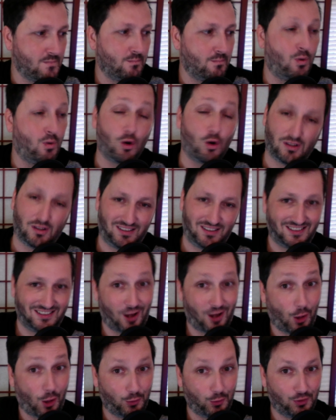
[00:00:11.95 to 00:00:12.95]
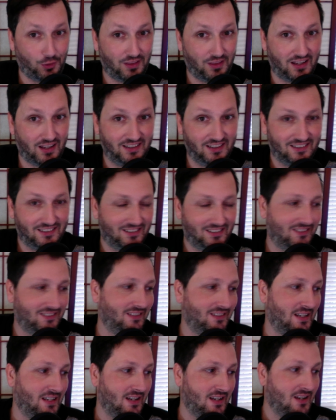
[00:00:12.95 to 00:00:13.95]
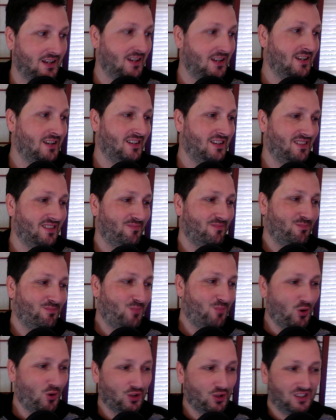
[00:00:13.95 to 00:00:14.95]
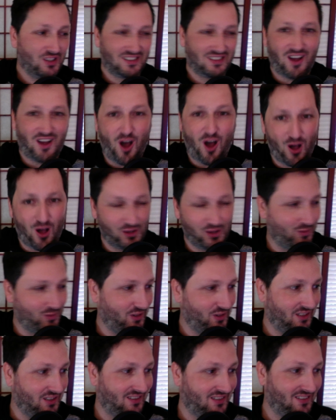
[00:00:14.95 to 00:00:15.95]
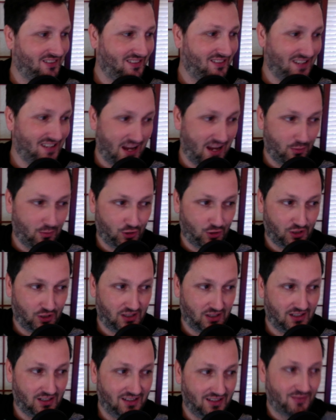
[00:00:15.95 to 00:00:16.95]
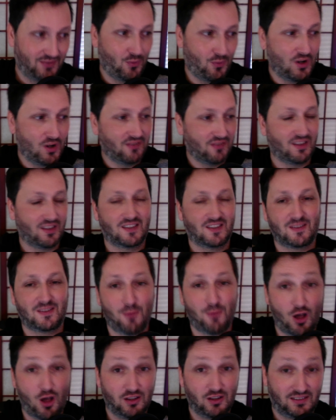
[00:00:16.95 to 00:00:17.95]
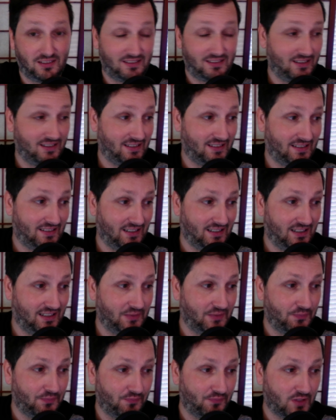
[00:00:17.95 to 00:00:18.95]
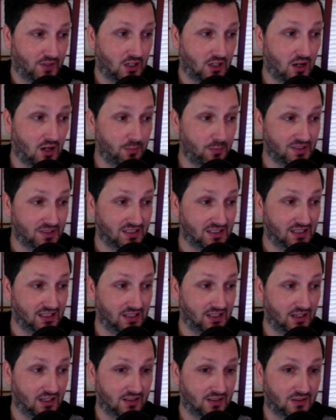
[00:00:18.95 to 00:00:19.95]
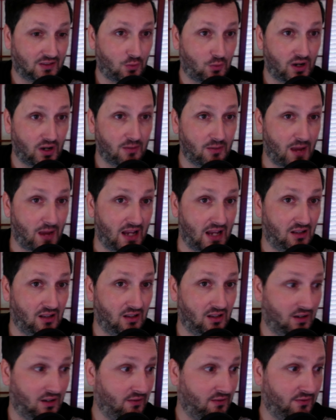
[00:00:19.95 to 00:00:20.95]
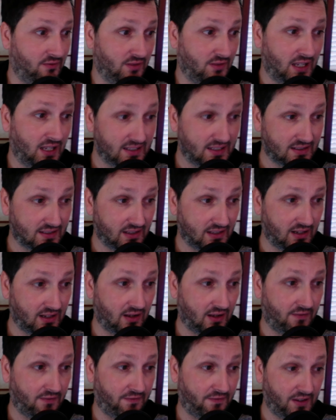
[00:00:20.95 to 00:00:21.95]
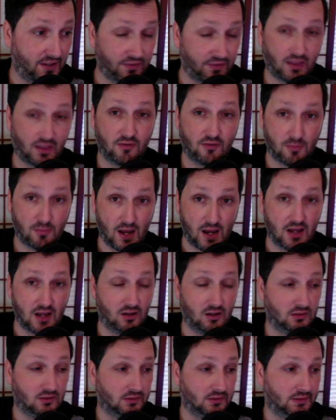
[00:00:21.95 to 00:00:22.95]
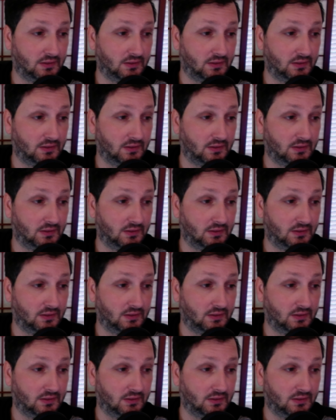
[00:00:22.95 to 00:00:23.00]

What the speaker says: Portland's Hollywood, that is. Portland's Hollywood's neighborhood is one of the smallest in the city, encompassing a square mile of less than a fifth of a mile.